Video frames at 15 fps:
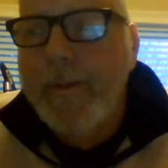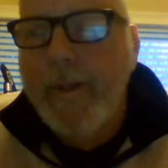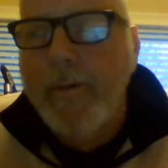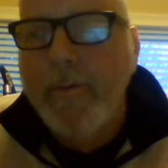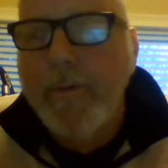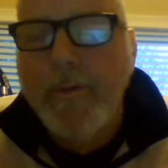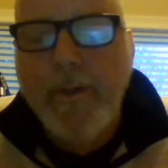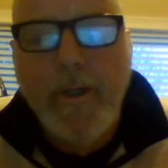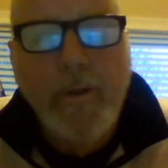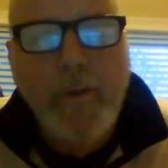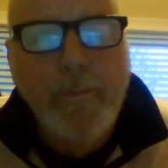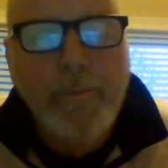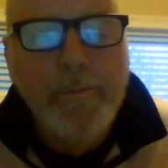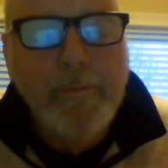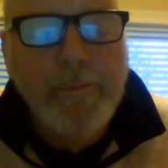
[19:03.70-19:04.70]
been over to his
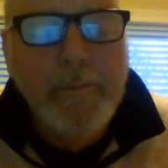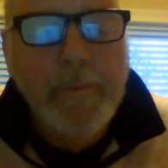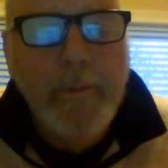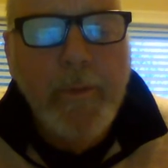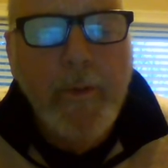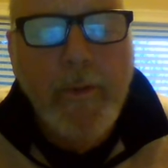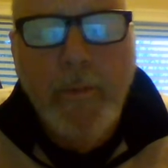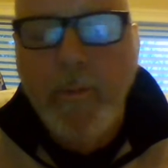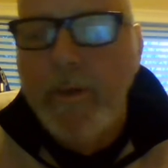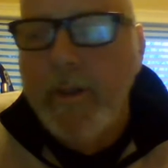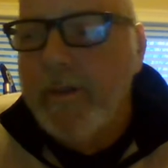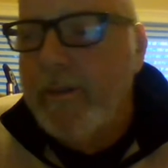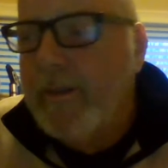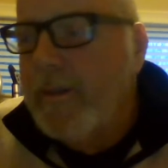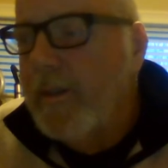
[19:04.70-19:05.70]
house more than
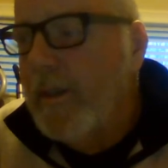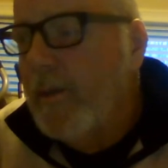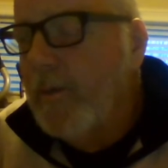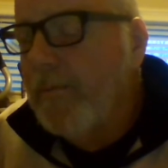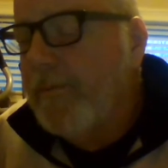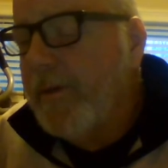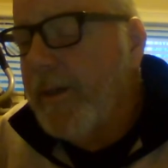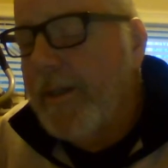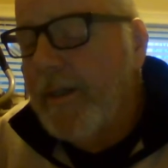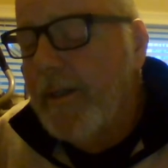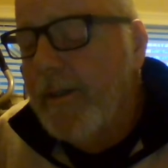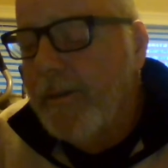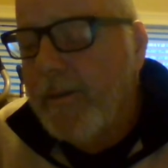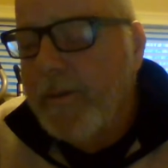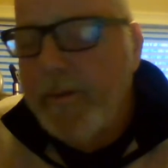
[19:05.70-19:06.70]
once, you know, for
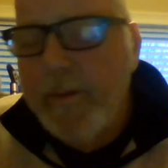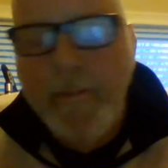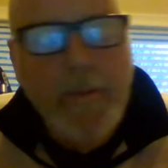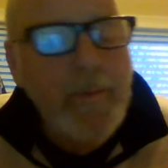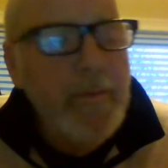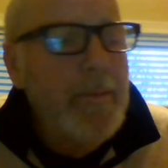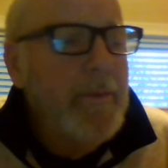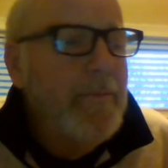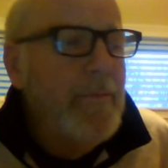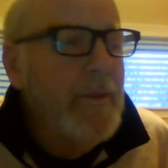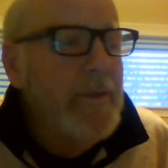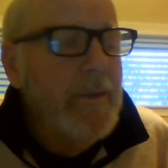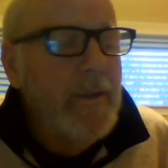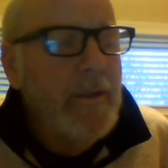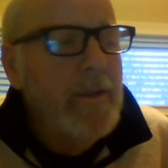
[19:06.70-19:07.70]
dinner. Just, I mean, we've been
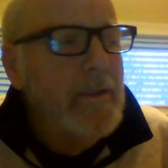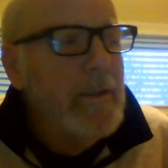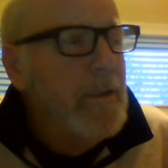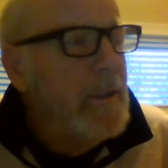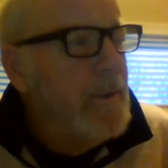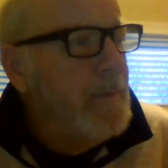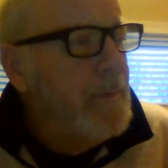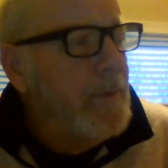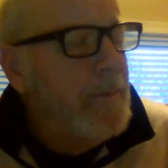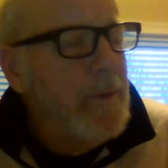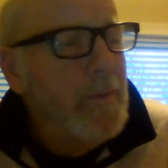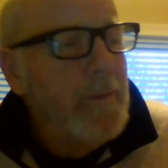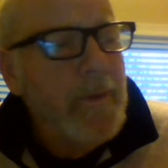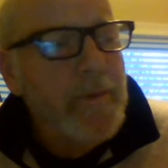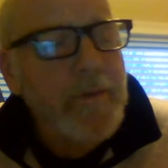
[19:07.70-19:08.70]
friends a long time, but, you
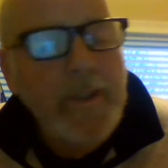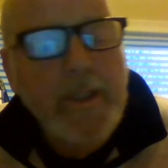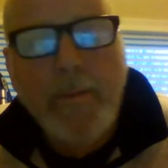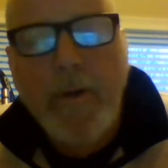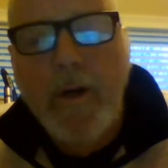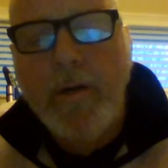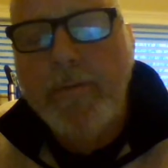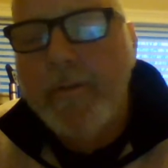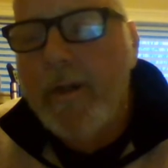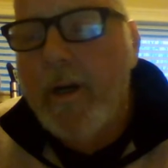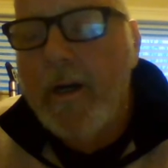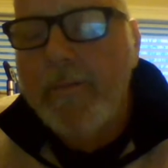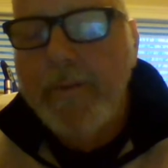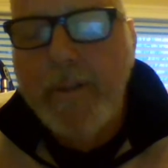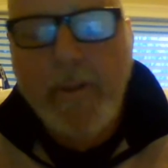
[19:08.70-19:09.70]
know, we don't see him
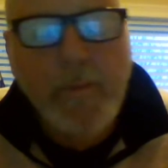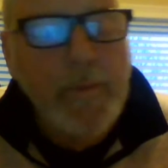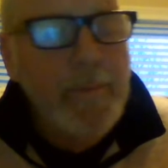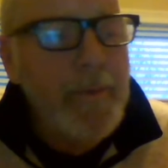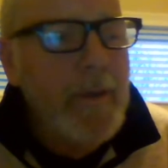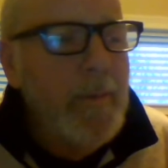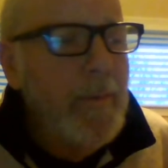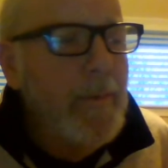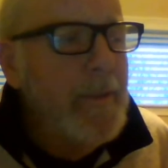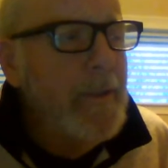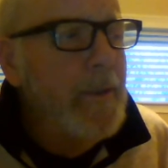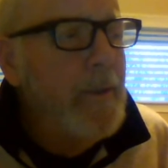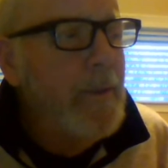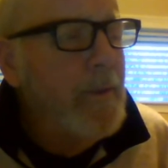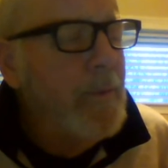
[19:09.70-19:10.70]
often as we probably
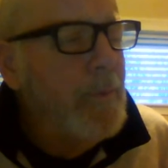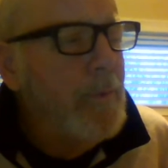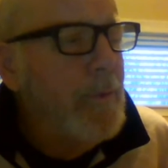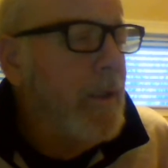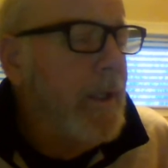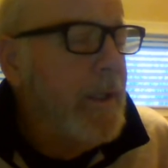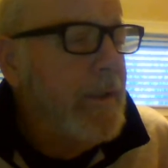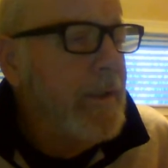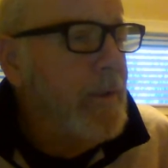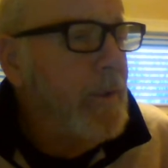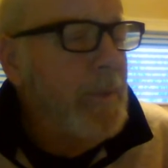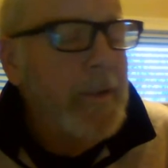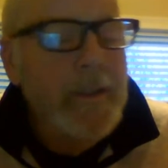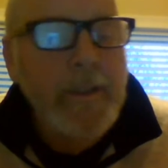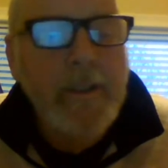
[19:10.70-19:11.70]
would like
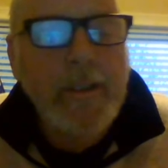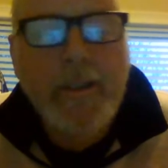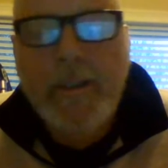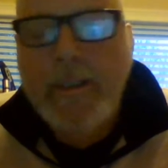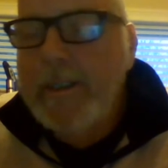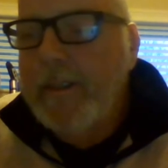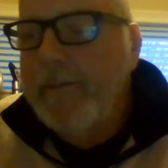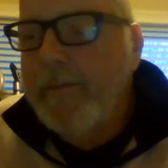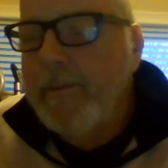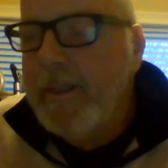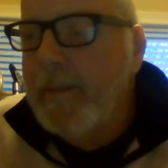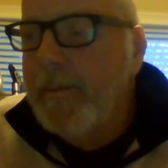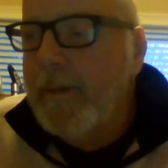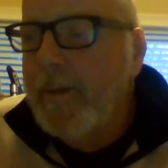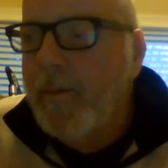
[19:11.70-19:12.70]
to, but I haven't
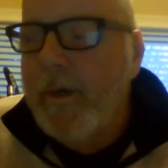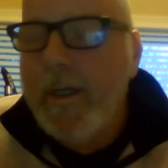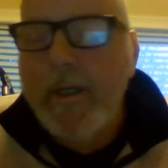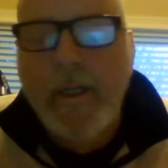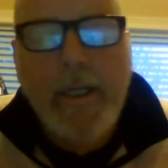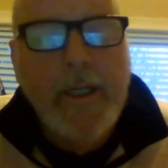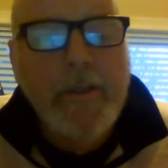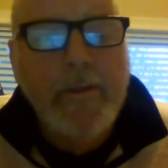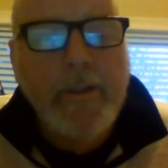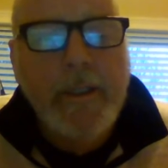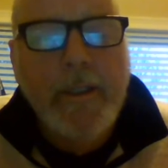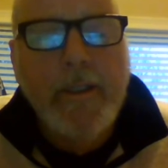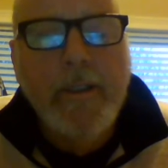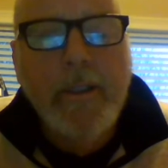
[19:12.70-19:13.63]
seen him in a while, actually.